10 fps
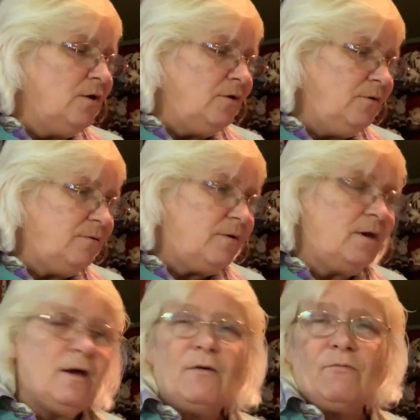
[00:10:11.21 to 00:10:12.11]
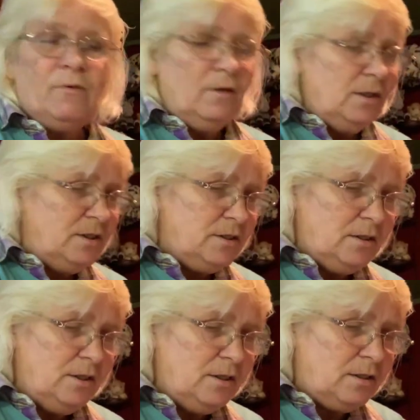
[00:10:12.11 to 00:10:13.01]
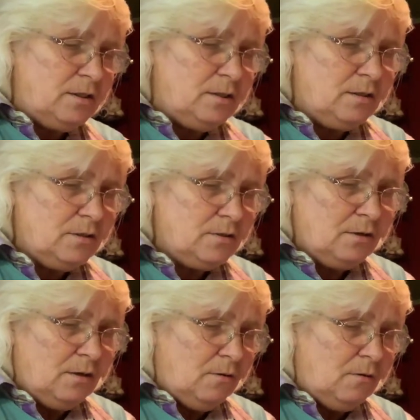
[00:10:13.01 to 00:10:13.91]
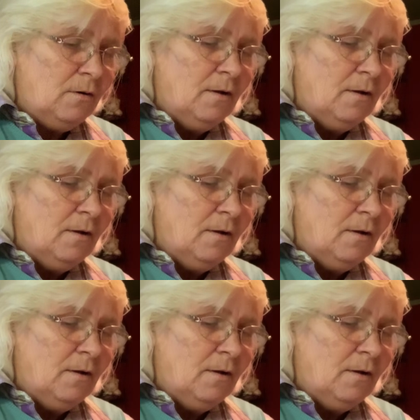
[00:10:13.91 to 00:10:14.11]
you can't really see it. So